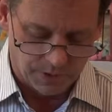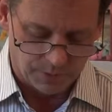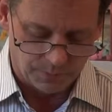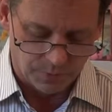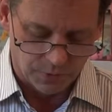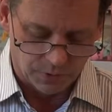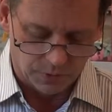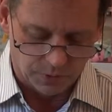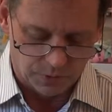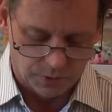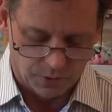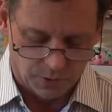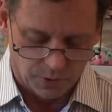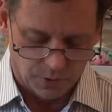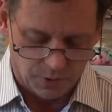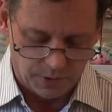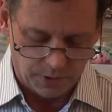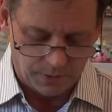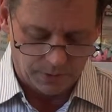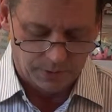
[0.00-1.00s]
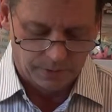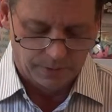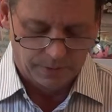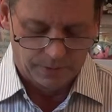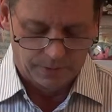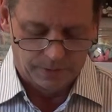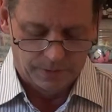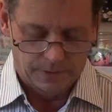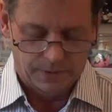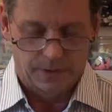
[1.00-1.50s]
military,
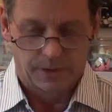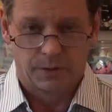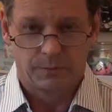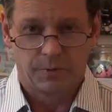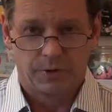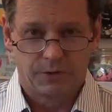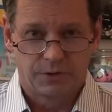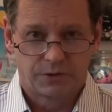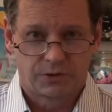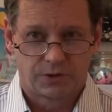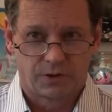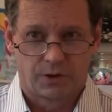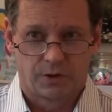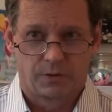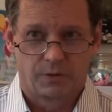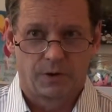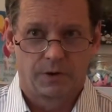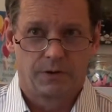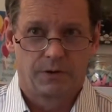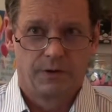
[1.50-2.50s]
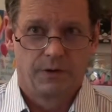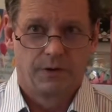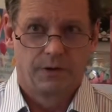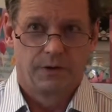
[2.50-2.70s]
etc.